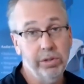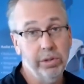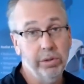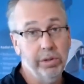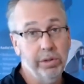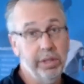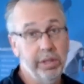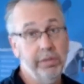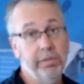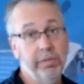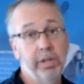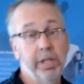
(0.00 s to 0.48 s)
So
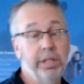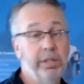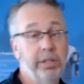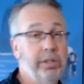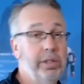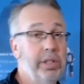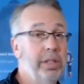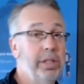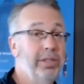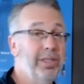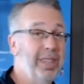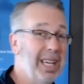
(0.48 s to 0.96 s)
the device
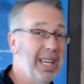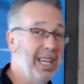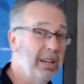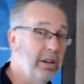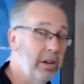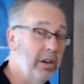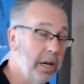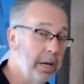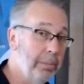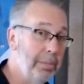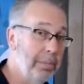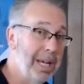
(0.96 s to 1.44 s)
does that
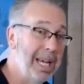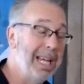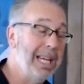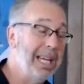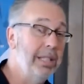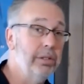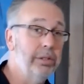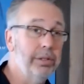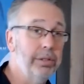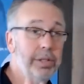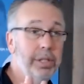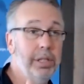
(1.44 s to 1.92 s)

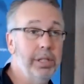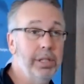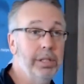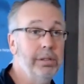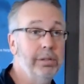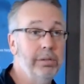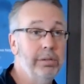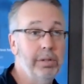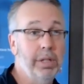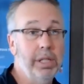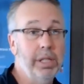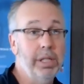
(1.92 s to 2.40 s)
automatically,
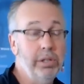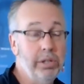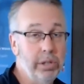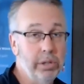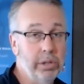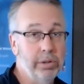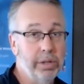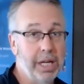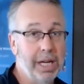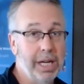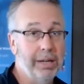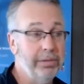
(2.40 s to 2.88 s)
and you
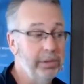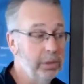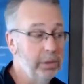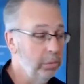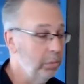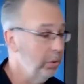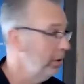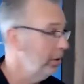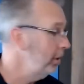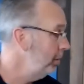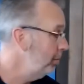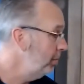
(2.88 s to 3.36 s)
don't have to
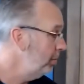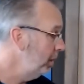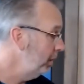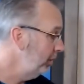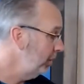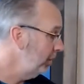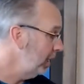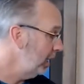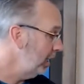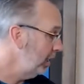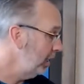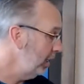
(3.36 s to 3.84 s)
worry
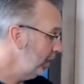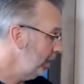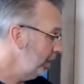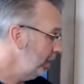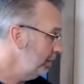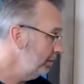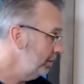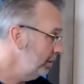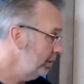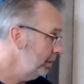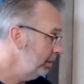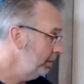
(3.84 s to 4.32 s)
about that
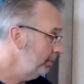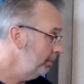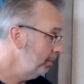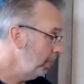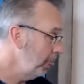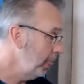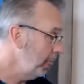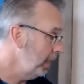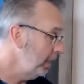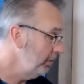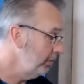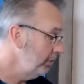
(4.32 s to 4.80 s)
as the
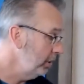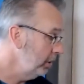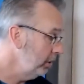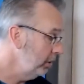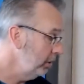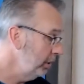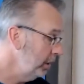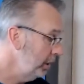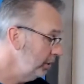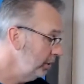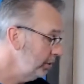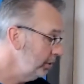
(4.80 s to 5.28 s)

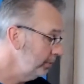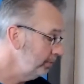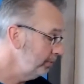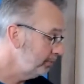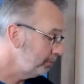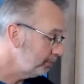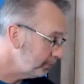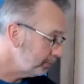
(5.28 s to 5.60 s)
clinician.